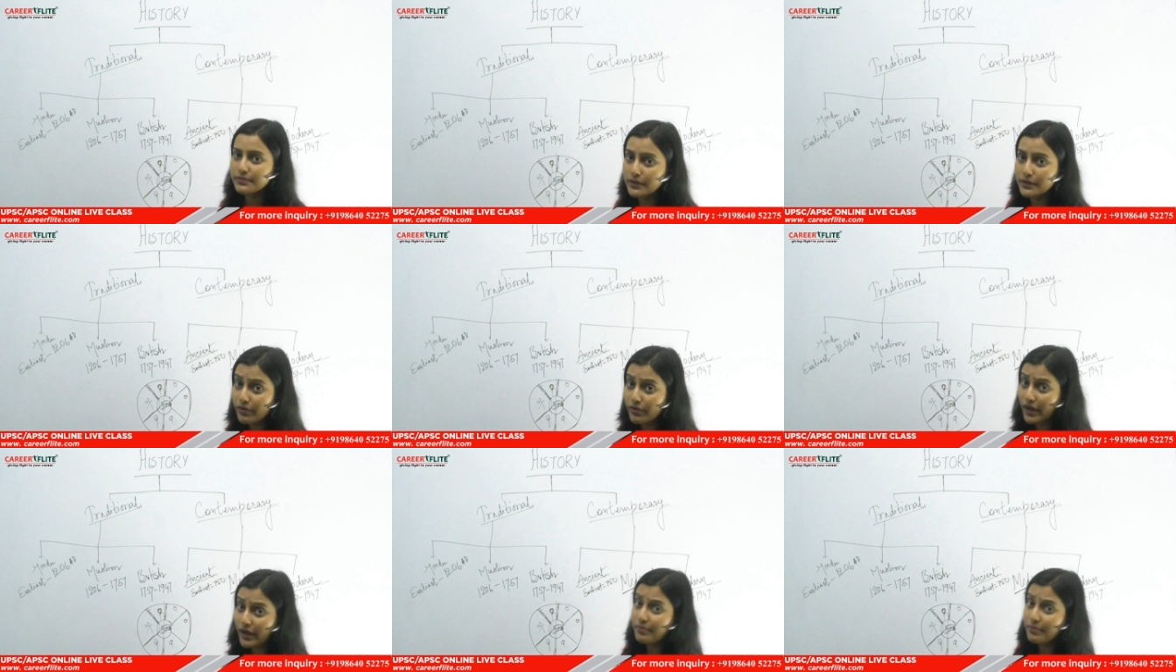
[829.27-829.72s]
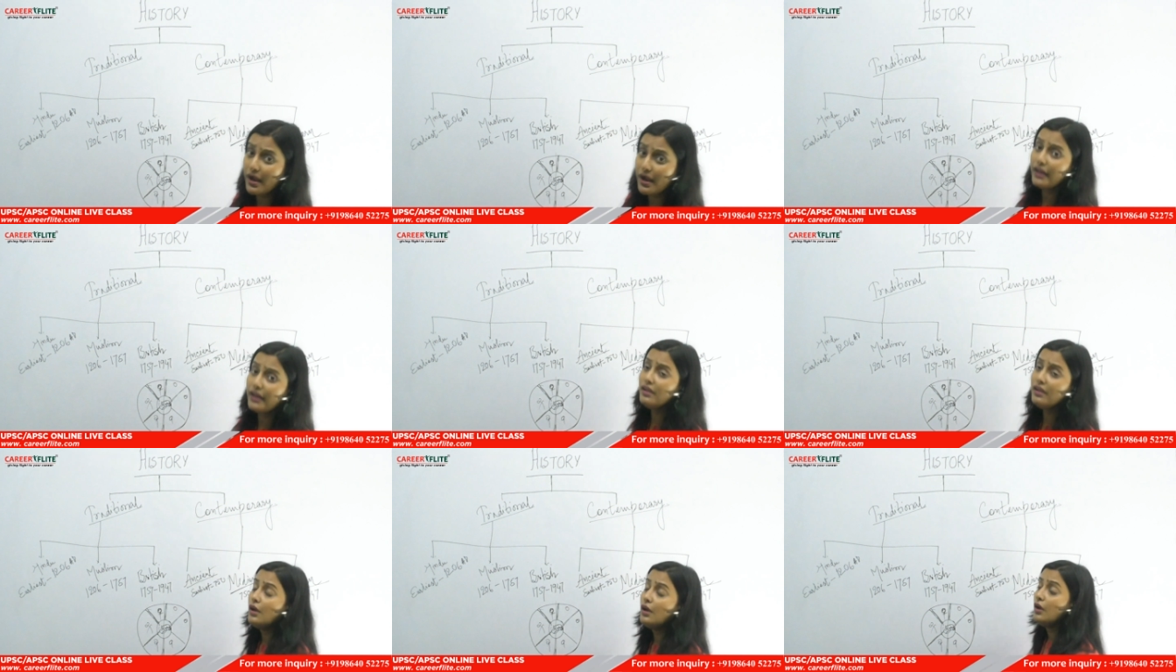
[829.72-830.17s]
whereby
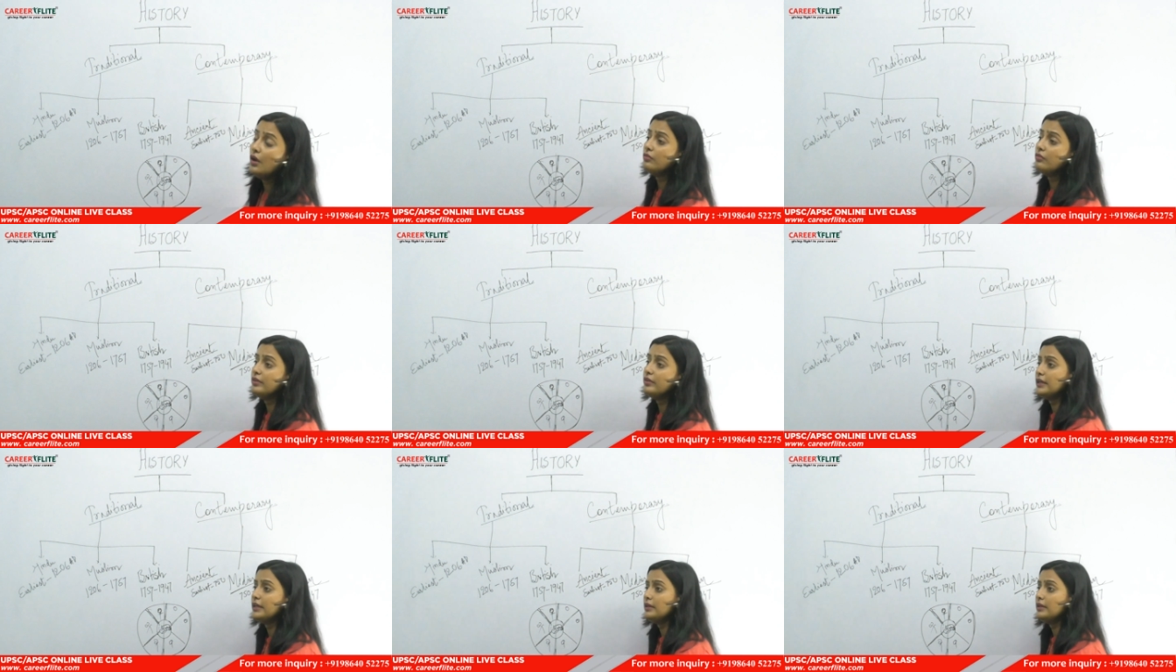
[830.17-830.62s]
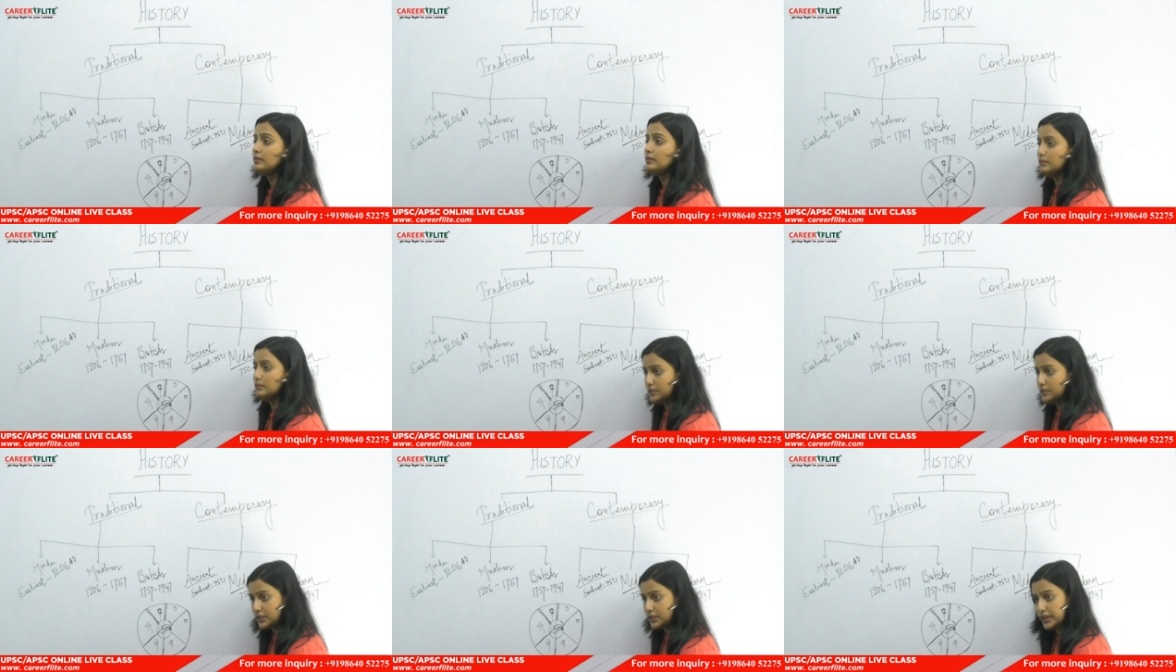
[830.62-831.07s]
we
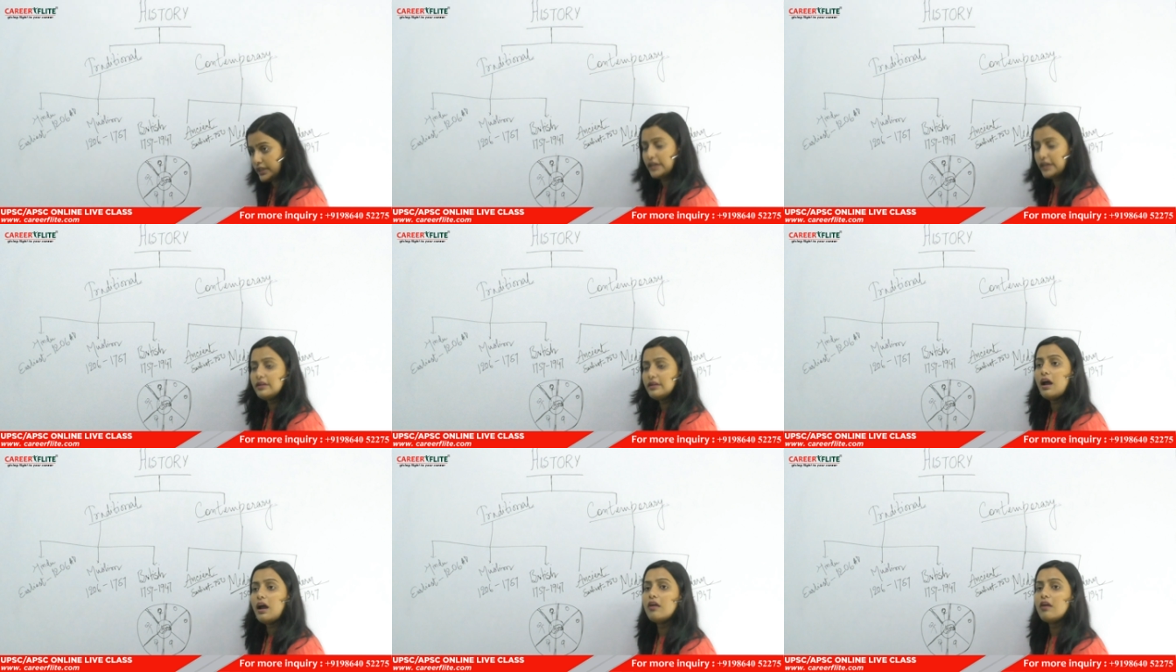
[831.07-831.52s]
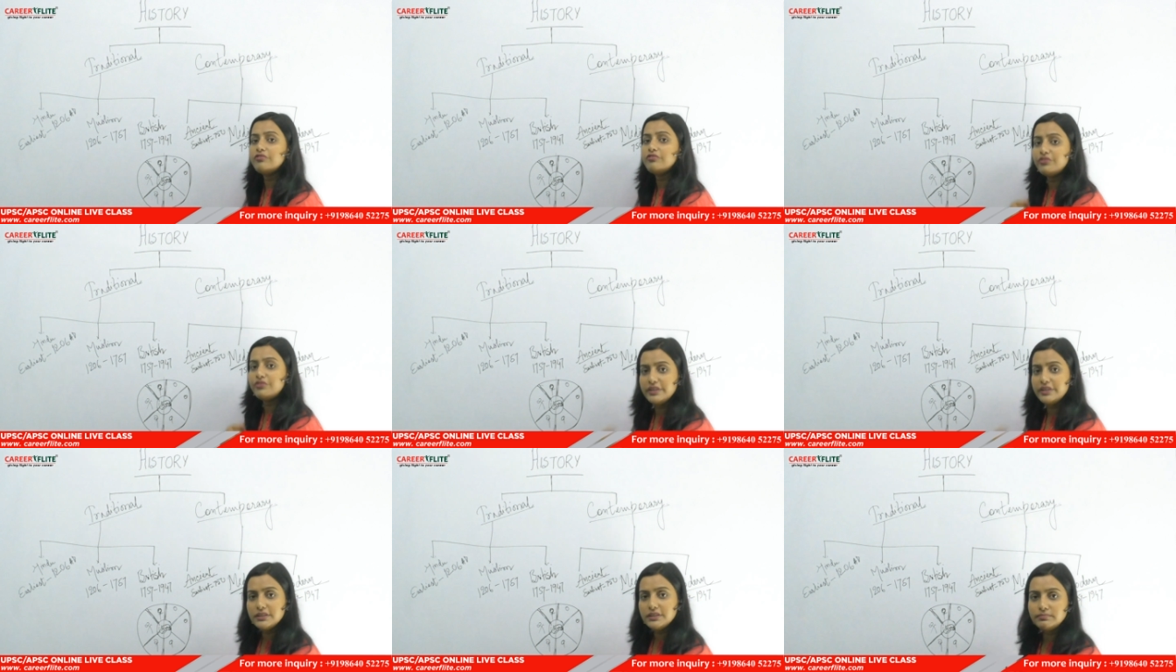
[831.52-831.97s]
attain our
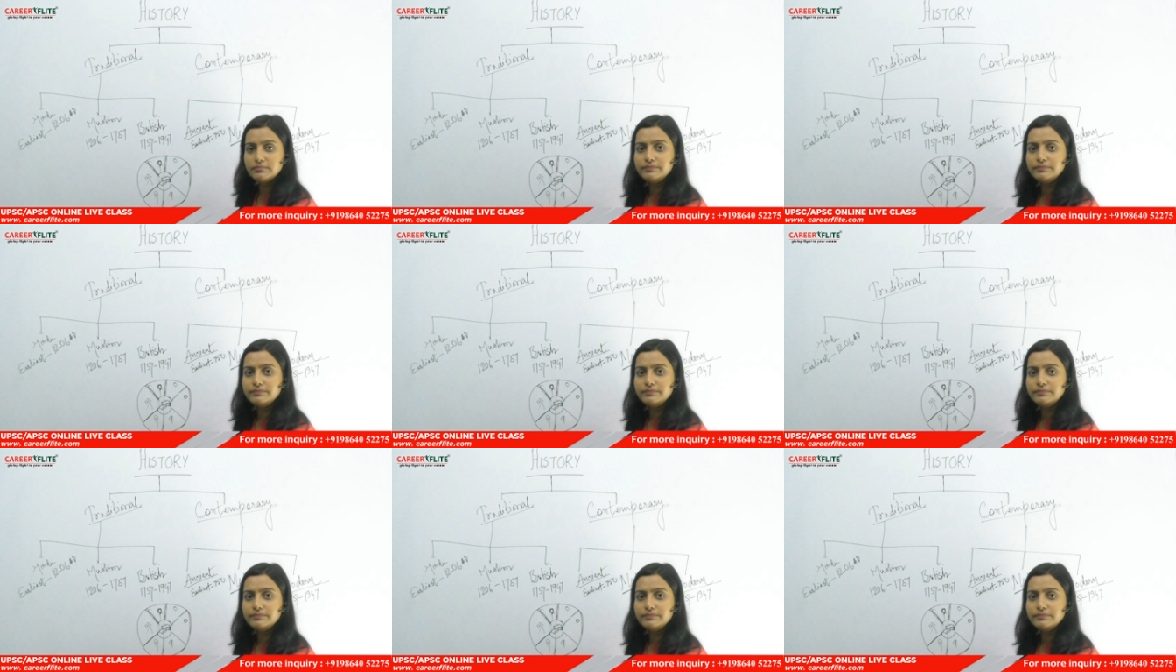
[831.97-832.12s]
freedom